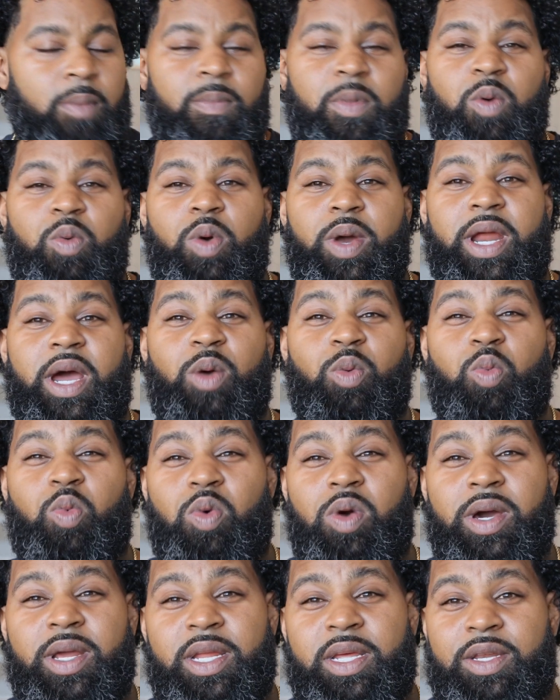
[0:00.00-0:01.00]
But what I
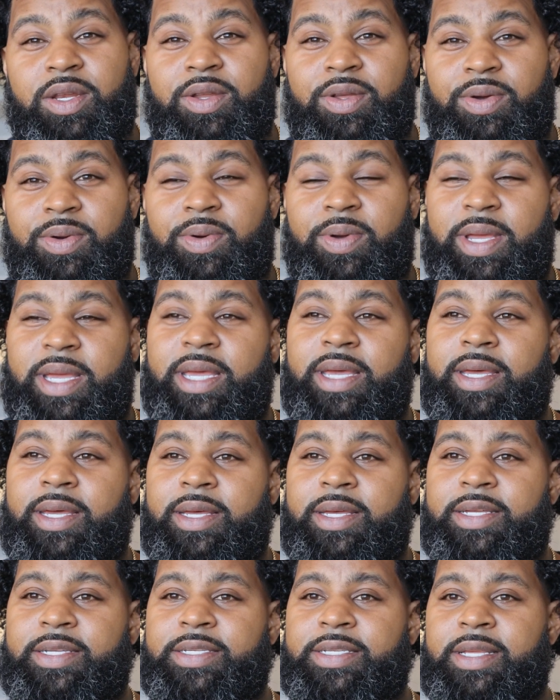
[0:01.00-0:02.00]
want to do
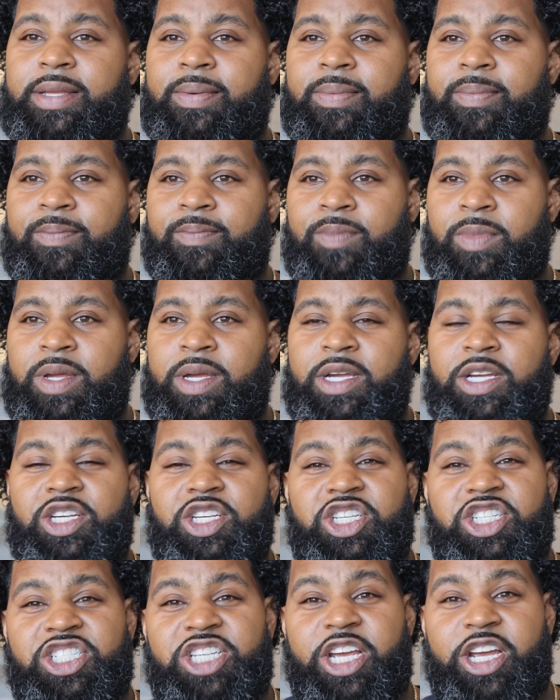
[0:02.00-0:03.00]
is
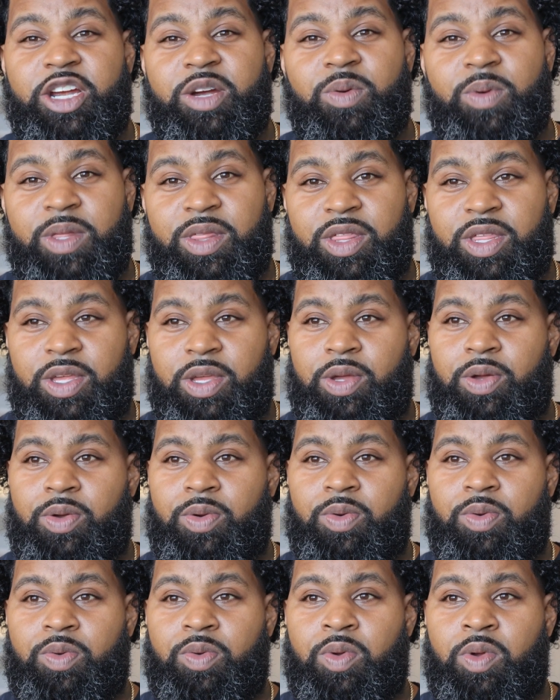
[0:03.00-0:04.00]
share with
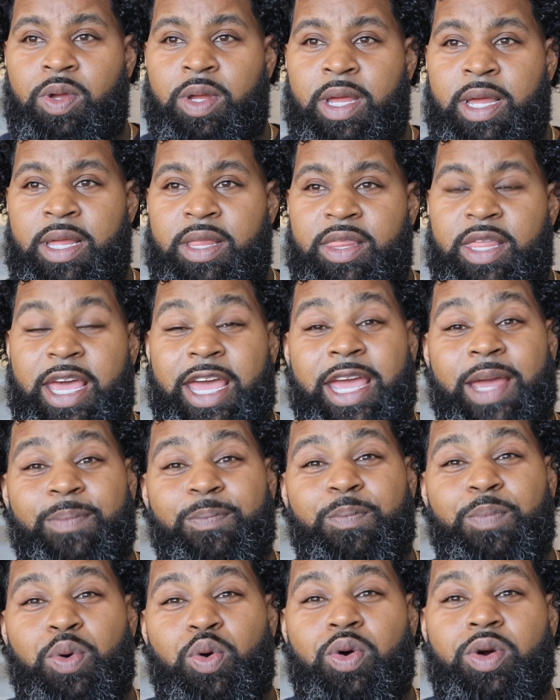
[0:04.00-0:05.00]
you the
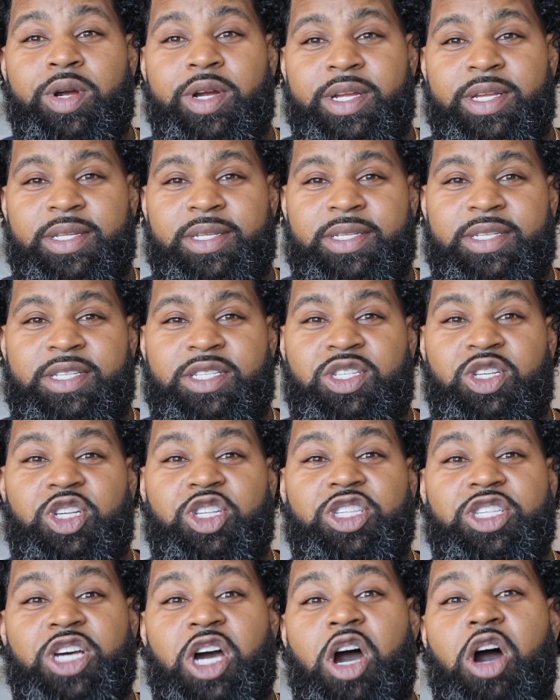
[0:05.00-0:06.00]
importance
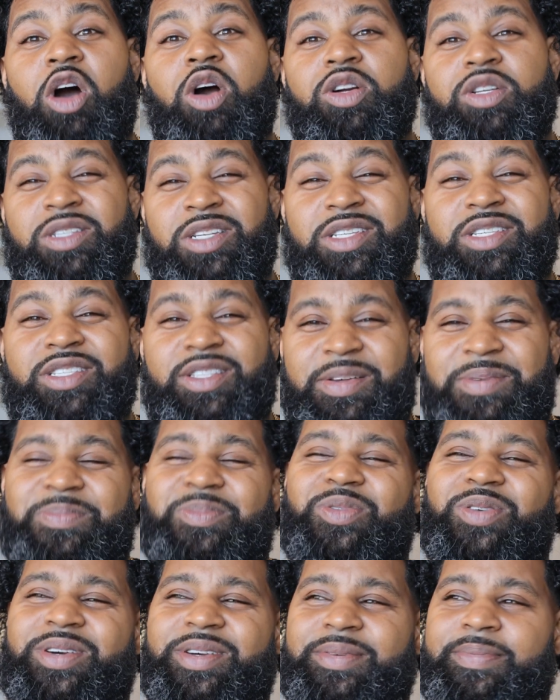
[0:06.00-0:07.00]
to talk to
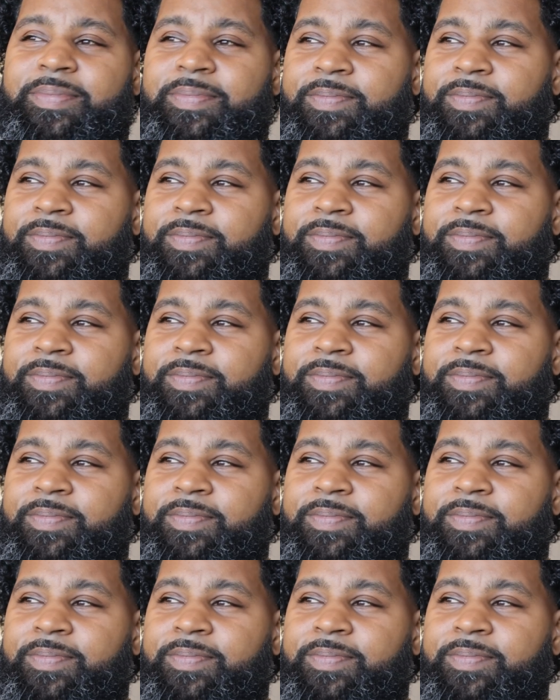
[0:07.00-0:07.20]
someone.